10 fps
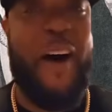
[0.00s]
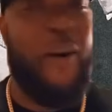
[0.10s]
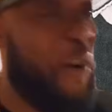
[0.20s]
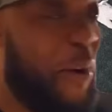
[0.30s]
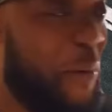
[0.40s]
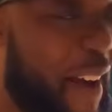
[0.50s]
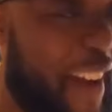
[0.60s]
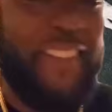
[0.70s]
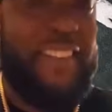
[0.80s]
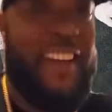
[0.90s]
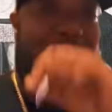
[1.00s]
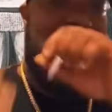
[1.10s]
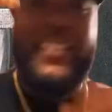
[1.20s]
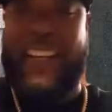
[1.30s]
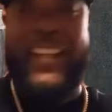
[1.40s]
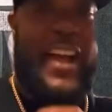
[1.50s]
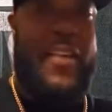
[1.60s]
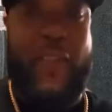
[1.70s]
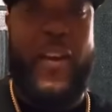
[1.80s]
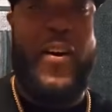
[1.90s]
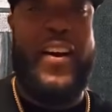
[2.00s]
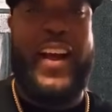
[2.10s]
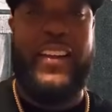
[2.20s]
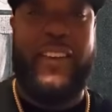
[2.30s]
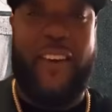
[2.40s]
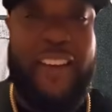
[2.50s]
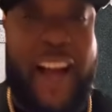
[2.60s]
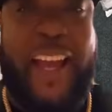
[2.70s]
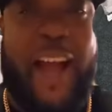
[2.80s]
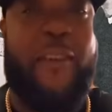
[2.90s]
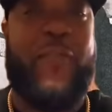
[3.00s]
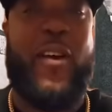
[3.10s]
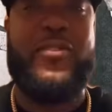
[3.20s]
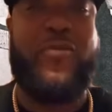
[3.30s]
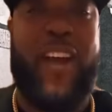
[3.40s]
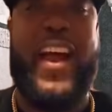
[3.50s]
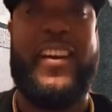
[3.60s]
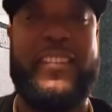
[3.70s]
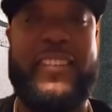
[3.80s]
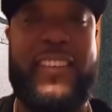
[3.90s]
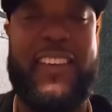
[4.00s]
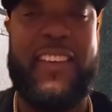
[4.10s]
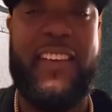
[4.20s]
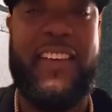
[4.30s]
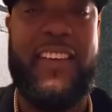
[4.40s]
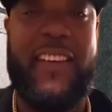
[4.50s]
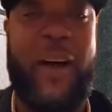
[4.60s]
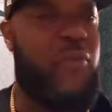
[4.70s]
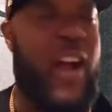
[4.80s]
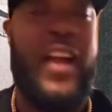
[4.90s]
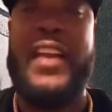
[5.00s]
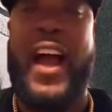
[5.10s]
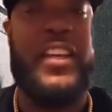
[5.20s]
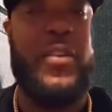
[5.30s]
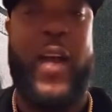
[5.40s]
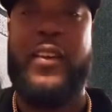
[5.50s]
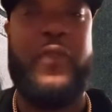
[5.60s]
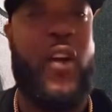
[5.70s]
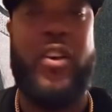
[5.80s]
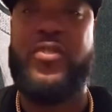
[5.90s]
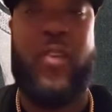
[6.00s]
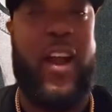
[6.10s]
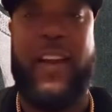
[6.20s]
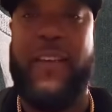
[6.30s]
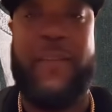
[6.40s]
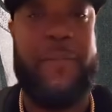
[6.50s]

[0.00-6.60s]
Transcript: Oh my, he looking like Floyd out there. Knockout first round. I'm trying to knock you out the first round.